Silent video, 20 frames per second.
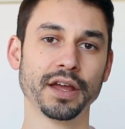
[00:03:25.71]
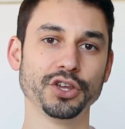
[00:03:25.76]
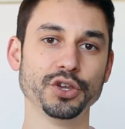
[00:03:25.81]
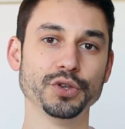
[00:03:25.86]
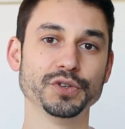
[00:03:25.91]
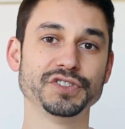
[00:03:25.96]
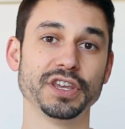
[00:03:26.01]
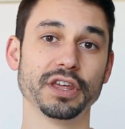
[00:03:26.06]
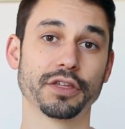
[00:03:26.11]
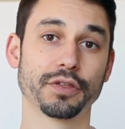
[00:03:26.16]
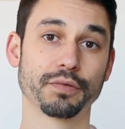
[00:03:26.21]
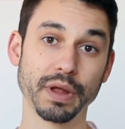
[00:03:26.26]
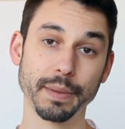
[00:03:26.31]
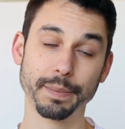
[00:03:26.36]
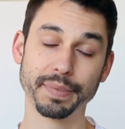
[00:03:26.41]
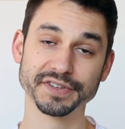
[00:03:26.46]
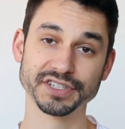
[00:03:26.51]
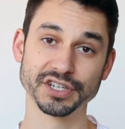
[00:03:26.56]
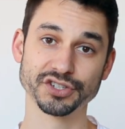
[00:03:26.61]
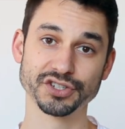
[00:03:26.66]
you see three
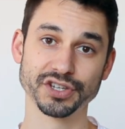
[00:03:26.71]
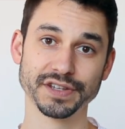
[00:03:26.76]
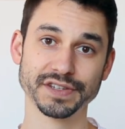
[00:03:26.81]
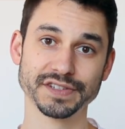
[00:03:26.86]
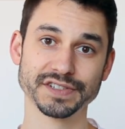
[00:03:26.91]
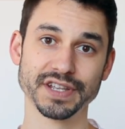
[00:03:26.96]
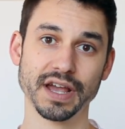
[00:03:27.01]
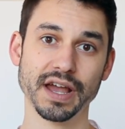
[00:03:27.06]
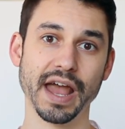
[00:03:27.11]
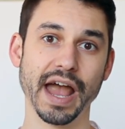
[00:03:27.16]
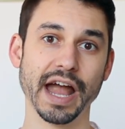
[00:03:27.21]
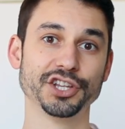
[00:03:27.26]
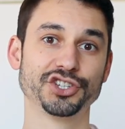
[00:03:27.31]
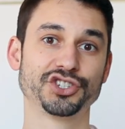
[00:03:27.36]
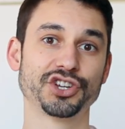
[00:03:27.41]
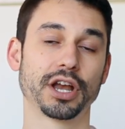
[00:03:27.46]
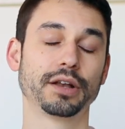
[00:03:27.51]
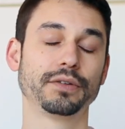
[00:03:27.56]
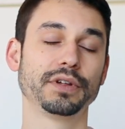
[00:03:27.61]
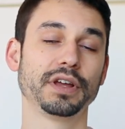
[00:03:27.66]
positions, and
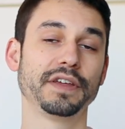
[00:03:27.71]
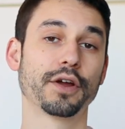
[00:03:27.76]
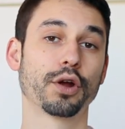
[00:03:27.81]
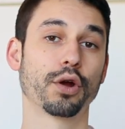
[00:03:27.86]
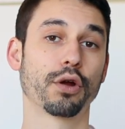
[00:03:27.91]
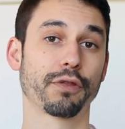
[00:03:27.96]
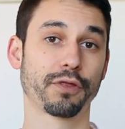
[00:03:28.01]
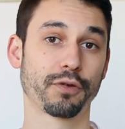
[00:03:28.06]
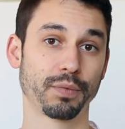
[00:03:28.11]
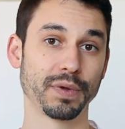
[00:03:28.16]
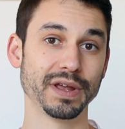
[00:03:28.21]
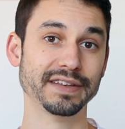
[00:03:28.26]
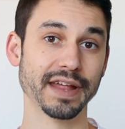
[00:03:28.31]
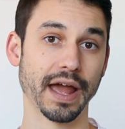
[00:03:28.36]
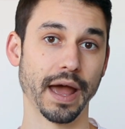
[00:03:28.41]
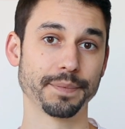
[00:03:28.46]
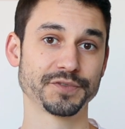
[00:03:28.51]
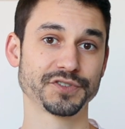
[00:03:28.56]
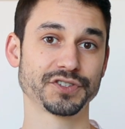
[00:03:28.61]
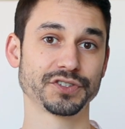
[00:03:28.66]
generally there are three
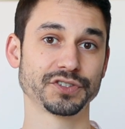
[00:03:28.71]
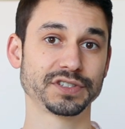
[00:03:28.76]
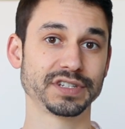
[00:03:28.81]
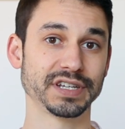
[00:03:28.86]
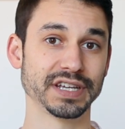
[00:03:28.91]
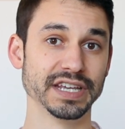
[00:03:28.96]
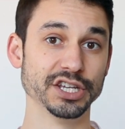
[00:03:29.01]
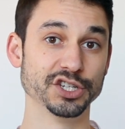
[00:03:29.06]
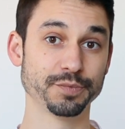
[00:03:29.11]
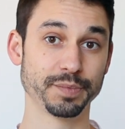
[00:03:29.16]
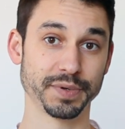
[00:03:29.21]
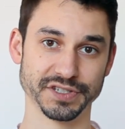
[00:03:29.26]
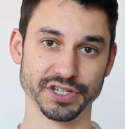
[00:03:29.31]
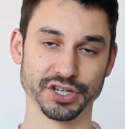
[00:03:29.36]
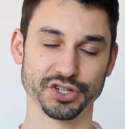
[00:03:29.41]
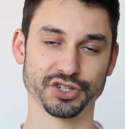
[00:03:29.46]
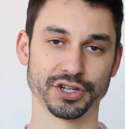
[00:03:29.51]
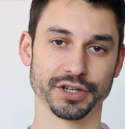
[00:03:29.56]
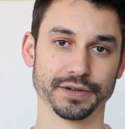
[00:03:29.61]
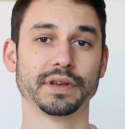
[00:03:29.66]
depths to each
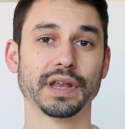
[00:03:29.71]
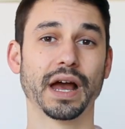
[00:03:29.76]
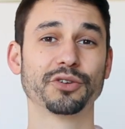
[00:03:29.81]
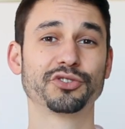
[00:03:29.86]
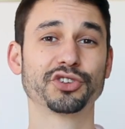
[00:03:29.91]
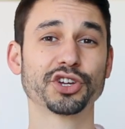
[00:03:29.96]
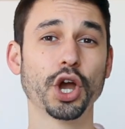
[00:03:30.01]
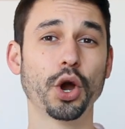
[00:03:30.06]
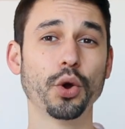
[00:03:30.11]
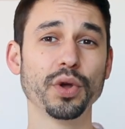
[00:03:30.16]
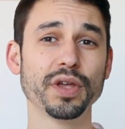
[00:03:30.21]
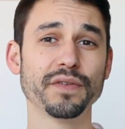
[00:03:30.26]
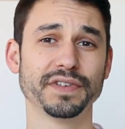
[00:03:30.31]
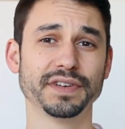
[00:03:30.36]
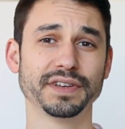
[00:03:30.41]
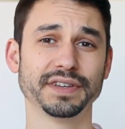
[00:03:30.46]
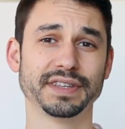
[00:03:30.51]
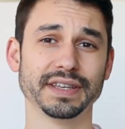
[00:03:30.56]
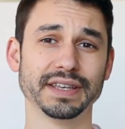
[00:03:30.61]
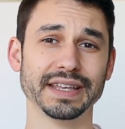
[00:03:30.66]
position. Now, to go
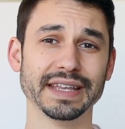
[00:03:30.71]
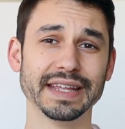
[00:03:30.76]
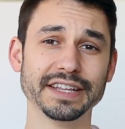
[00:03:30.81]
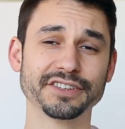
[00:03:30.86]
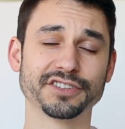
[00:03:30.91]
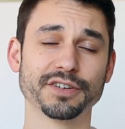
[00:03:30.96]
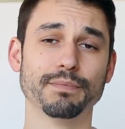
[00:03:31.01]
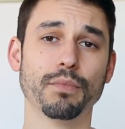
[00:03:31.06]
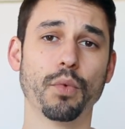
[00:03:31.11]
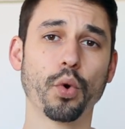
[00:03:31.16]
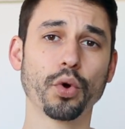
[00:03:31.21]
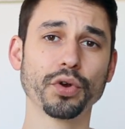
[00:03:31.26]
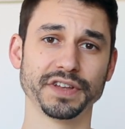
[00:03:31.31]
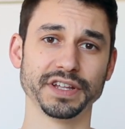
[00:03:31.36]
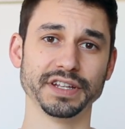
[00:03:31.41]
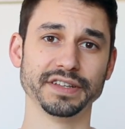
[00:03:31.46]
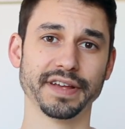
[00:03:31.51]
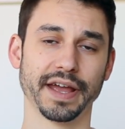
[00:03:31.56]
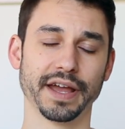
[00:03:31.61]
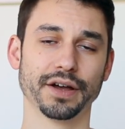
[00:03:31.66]
even into more
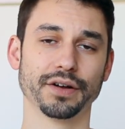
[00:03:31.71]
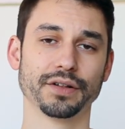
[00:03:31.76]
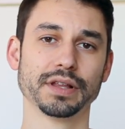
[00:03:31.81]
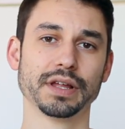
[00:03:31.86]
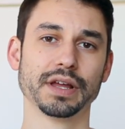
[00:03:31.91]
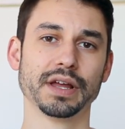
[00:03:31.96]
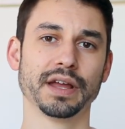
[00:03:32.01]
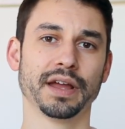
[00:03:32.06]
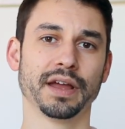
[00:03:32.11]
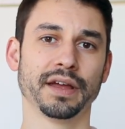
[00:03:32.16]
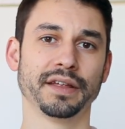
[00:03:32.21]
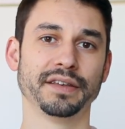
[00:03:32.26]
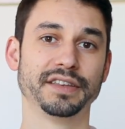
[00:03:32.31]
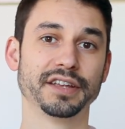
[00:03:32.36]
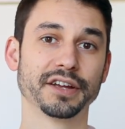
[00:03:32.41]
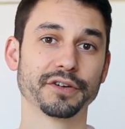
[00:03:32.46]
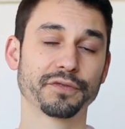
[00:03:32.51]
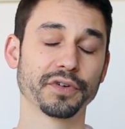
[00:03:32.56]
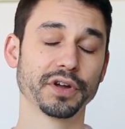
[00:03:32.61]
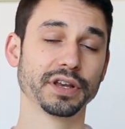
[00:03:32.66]
detail,
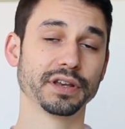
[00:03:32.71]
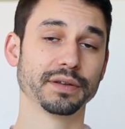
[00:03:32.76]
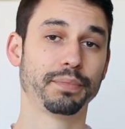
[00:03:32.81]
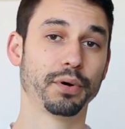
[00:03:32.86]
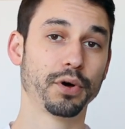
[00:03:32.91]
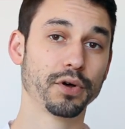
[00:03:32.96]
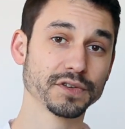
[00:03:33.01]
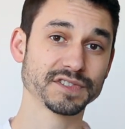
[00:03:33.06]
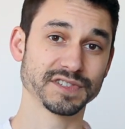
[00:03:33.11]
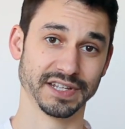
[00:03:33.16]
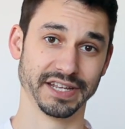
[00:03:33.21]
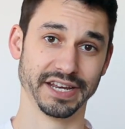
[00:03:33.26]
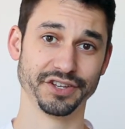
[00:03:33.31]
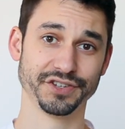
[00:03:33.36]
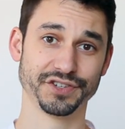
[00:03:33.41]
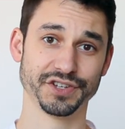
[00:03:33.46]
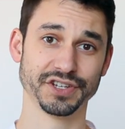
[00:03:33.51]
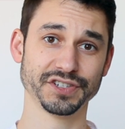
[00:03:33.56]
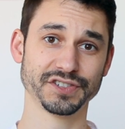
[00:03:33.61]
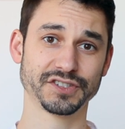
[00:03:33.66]
different pulse
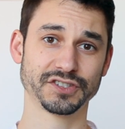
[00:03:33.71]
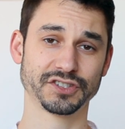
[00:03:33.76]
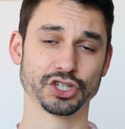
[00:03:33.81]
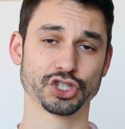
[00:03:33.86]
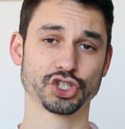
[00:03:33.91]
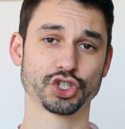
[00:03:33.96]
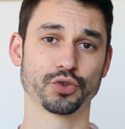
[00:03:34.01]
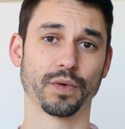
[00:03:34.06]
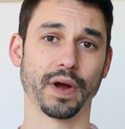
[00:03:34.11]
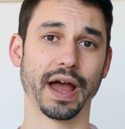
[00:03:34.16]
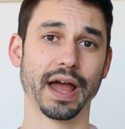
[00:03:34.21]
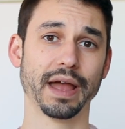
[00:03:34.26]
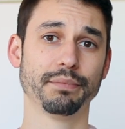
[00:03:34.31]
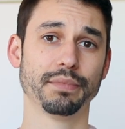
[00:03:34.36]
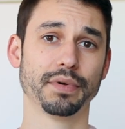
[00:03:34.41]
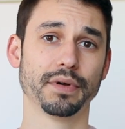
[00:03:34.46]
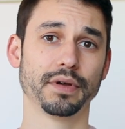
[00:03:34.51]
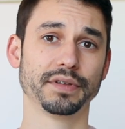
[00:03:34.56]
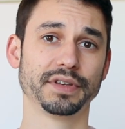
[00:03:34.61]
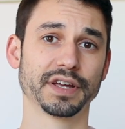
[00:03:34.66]
lineages
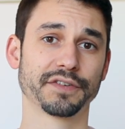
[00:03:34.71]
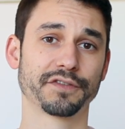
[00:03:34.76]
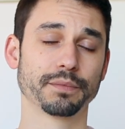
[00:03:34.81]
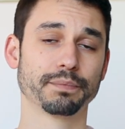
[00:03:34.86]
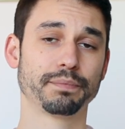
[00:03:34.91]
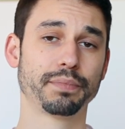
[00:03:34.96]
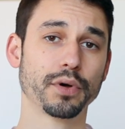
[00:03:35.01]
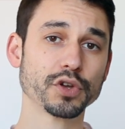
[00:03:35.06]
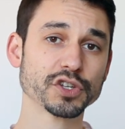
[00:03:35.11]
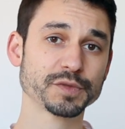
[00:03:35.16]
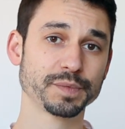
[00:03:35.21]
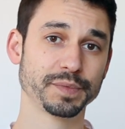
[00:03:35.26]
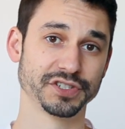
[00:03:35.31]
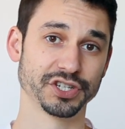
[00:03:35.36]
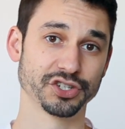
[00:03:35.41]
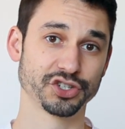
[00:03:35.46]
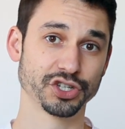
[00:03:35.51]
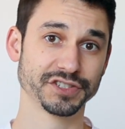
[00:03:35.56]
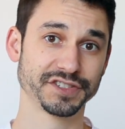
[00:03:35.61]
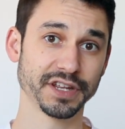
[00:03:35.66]
describe different pulse
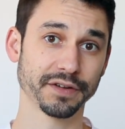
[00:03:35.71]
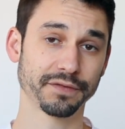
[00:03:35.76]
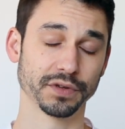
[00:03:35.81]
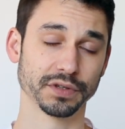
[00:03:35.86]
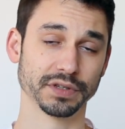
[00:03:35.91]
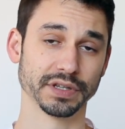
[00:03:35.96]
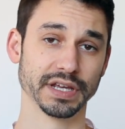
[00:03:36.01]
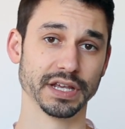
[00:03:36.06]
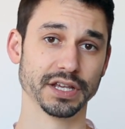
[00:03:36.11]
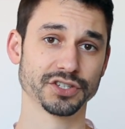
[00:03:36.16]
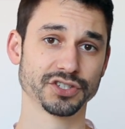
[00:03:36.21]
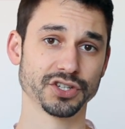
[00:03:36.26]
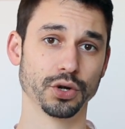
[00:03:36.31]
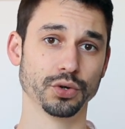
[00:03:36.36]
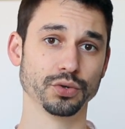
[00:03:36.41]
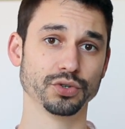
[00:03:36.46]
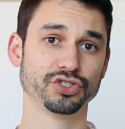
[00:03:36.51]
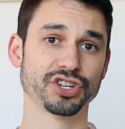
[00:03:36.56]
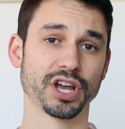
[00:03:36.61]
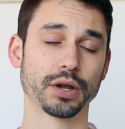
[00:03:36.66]
positions differently.
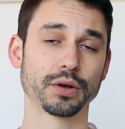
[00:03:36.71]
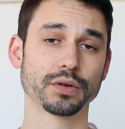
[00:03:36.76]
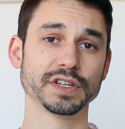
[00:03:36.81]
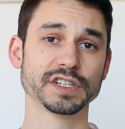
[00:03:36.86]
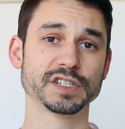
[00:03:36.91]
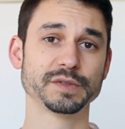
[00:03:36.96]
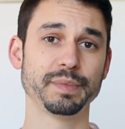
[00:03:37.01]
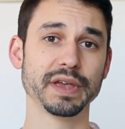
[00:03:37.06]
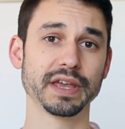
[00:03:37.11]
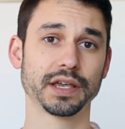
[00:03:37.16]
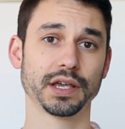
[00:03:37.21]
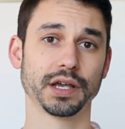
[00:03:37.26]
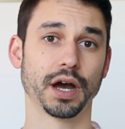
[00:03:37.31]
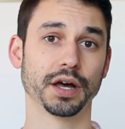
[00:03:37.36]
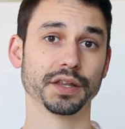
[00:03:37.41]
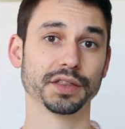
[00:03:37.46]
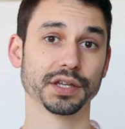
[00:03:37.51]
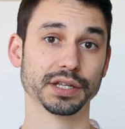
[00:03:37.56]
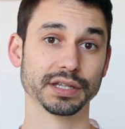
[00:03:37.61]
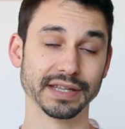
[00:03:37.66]
So, generally speaking,
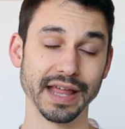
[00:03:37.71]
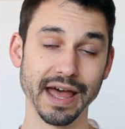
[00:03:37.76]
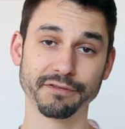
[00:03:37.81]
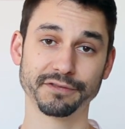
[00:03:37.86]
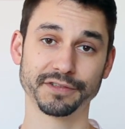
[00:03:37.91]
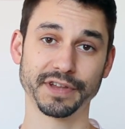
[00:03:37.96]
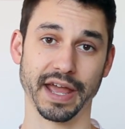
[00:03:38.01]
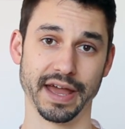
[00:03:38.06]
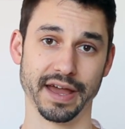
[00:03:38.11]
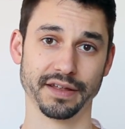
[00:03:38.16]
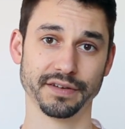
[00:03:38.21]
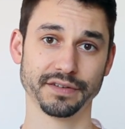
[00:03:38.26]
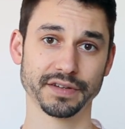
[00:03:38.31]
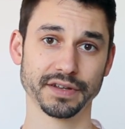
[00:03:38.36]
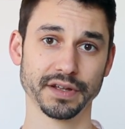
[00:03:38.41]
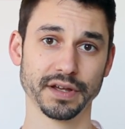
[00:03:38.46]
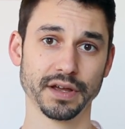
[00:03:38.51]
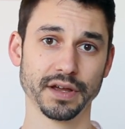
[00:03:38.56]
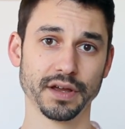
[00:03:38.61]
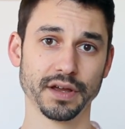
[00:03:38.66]
on the left hand,